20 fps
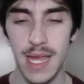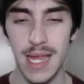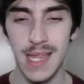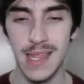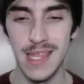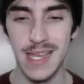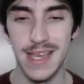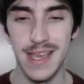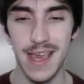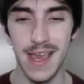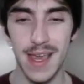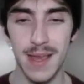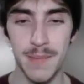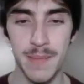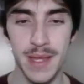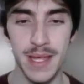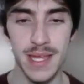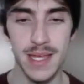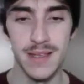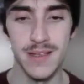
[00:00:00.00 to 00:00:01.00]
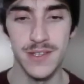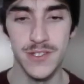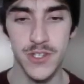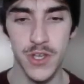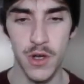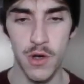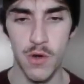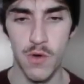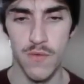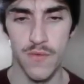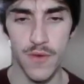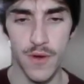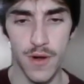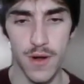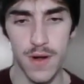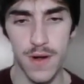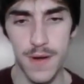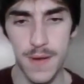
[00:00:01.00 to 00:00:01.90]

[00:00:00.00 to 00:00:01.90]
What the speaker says: and the game is over.